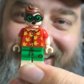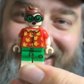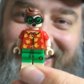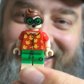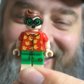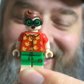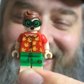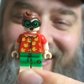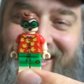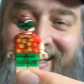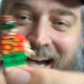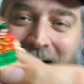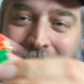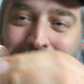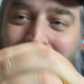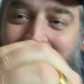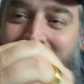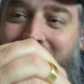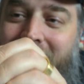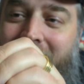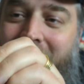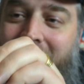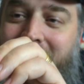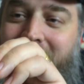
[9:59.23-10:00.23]
I really
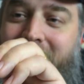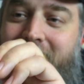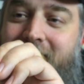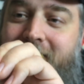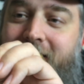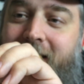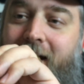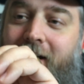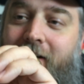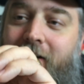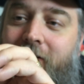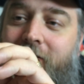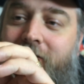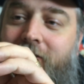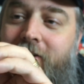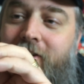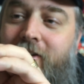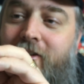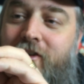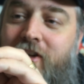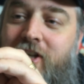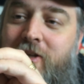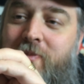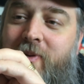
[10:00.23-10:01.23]
like this
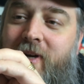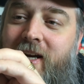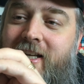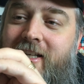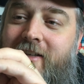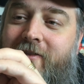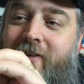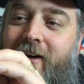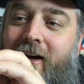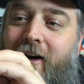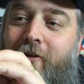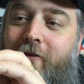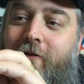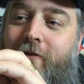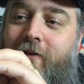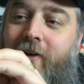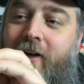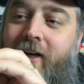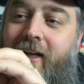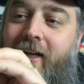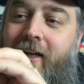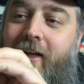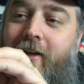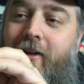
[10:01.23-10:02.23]
character just because of how
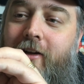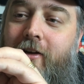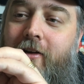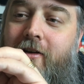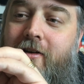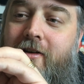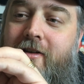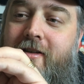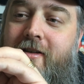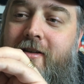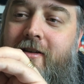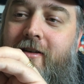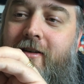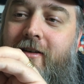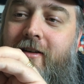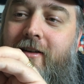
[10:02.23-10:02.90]
funny he looks.